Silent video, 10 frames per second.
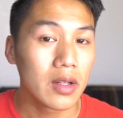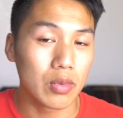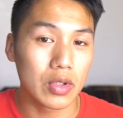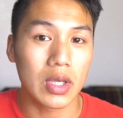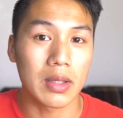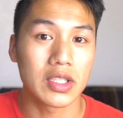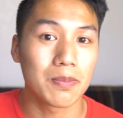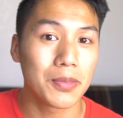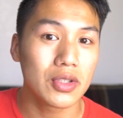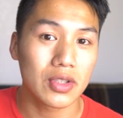where you can
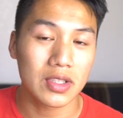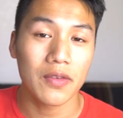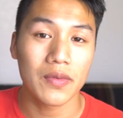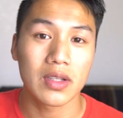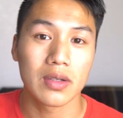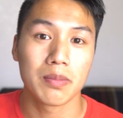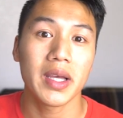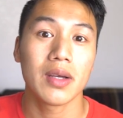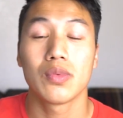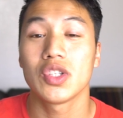just put your stuff under the
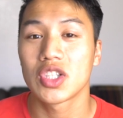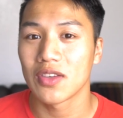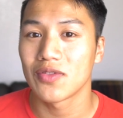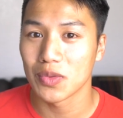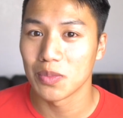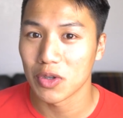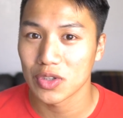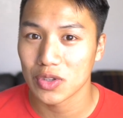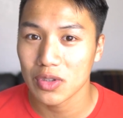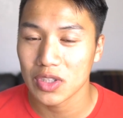bed, which gives you more storage